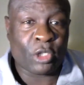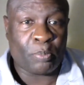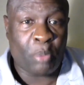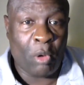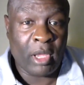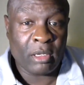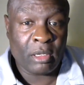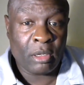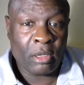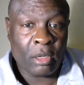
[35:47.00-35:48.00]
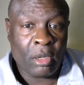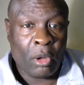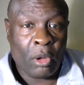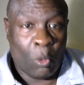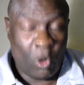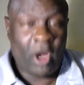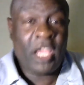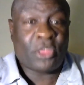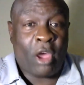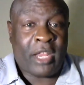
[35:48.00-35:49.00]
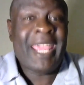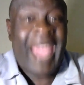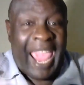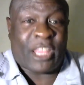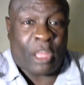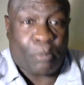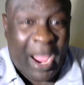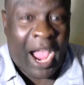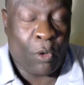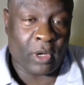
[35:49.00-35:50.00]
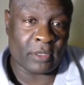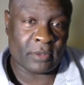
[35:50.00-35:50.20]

to the point where he thought he had the power.